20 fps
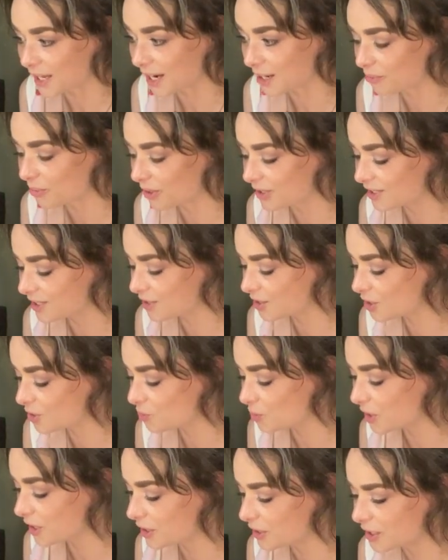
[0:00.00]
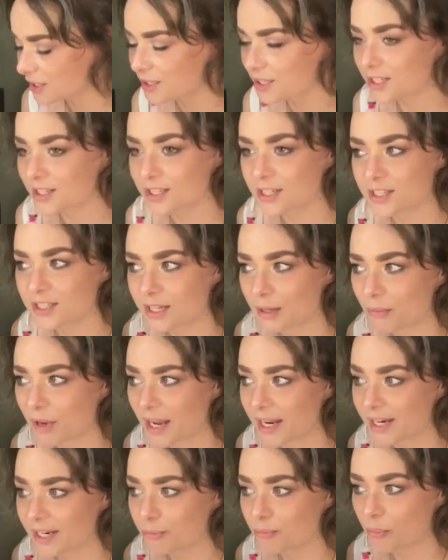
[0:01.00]
that, because this is real. This is a
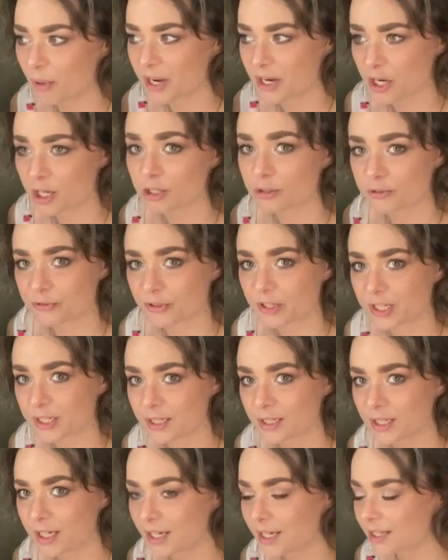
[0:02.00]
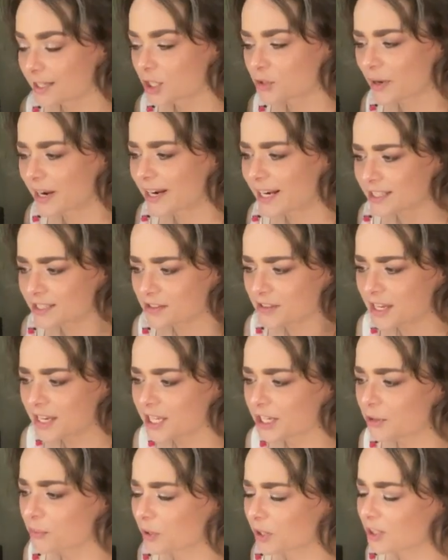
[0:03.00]
semi biography. That's why I had to
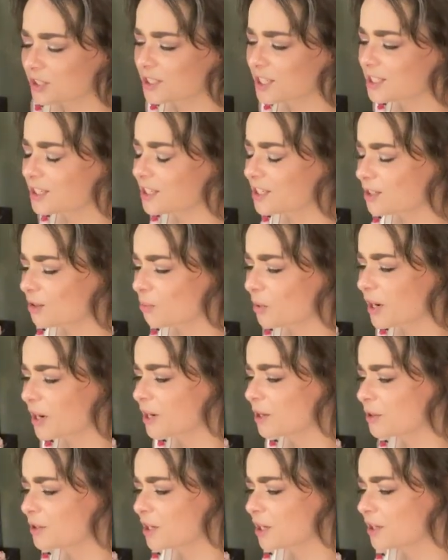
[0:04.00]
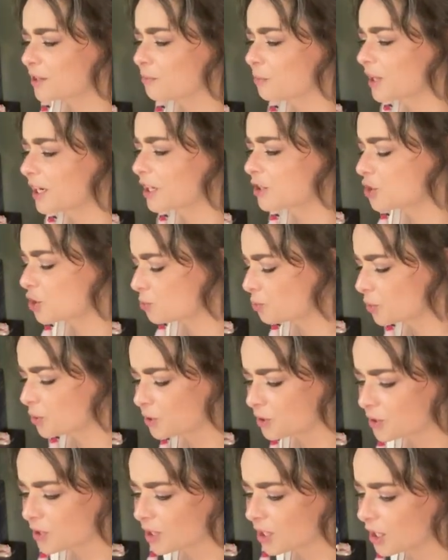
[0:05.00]
think, because this is about what I just
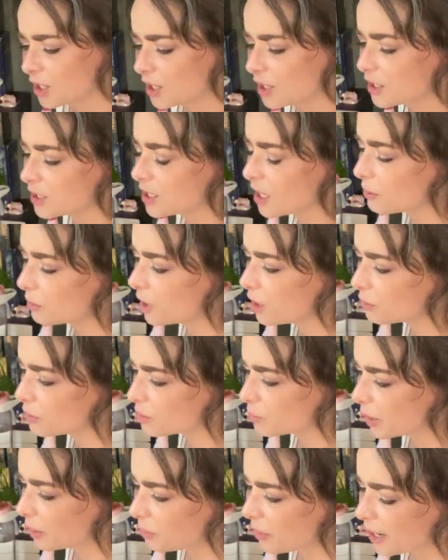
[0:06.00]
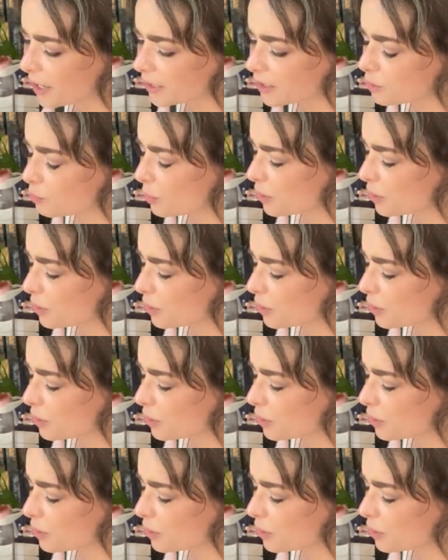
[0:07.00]
pulled. I'll always write back is a